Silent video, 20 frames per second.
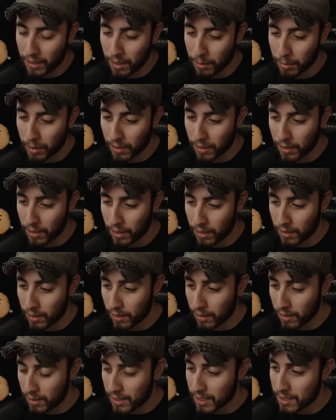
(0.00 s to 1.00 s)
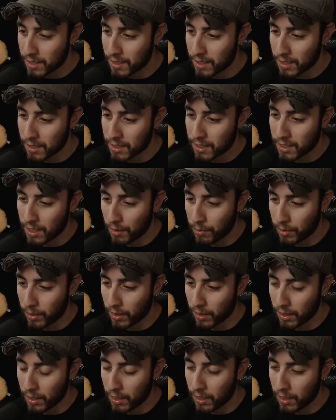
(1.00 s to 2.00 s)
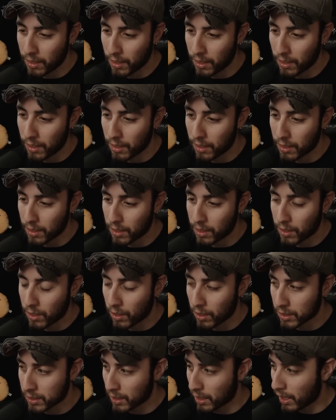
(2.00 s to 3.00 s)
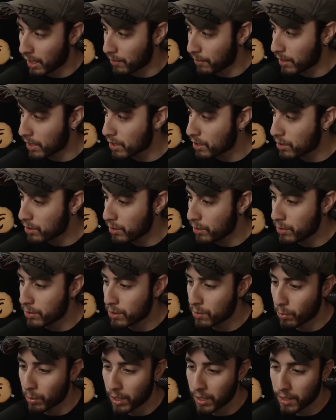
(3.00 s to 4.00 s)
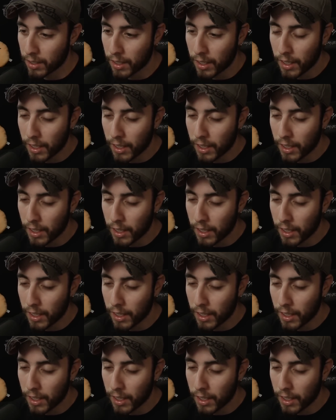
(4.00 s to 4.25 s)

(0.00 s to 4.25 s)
The distance definitely caused a lot of issues when,